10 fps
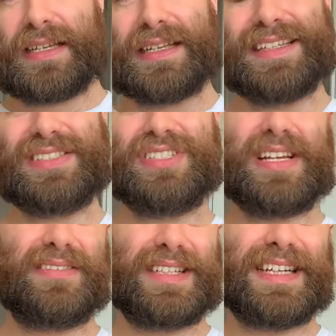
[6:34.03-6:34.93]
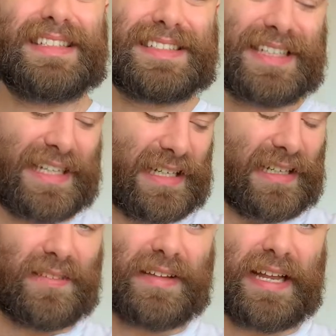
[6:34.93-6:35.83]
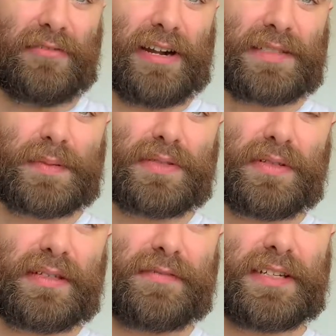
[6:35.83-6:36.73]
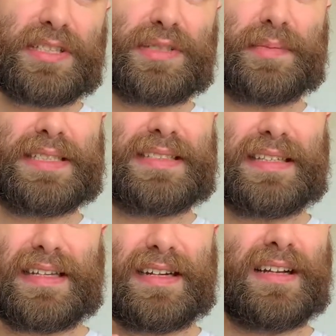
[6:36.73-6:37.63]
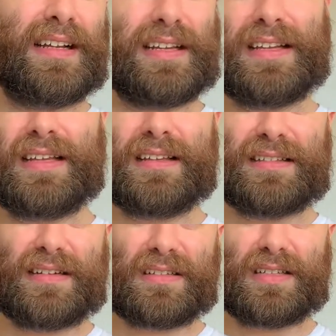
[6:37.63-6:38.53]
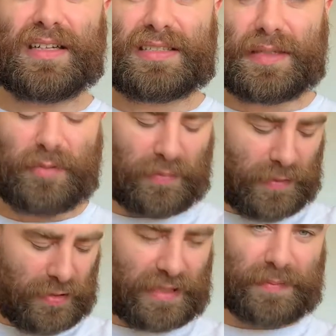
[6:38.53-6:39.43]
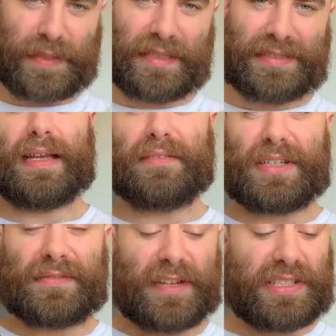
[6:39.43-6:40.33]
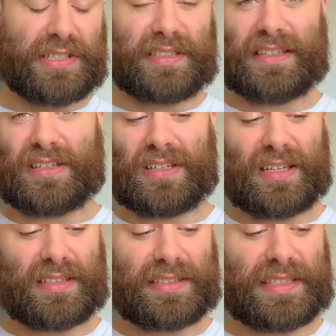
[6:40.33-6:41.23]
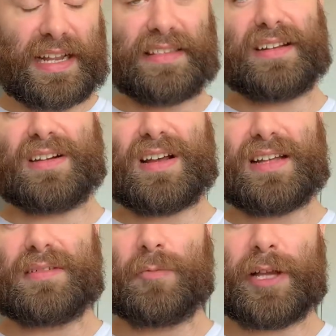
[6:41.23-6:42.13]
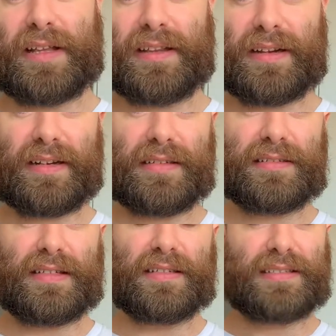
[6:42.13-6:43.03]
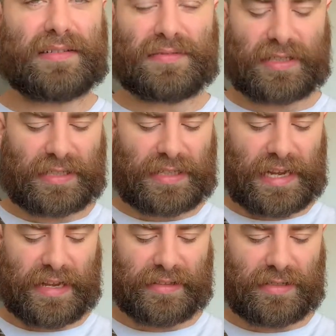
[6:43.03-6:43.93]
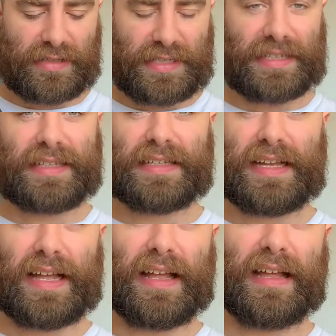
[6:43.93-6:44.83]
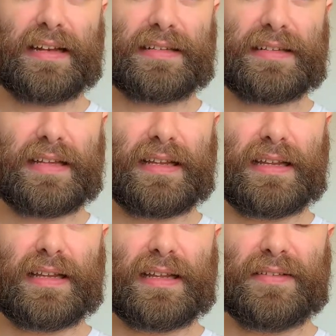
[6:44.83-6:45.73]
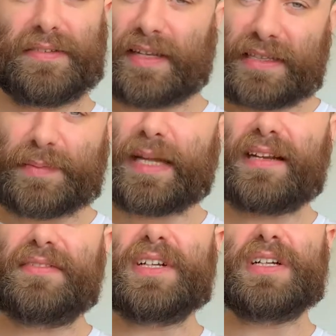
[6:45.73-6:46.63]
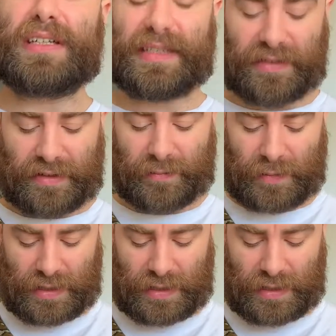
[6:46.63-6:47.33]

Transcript: is generally a sign of a respiratory infection. It means that they're all gunked up with mucus because they have an infection in their lungs and they're not well. They're suffering and they're sick, and if it gets bad enough, it could kill them.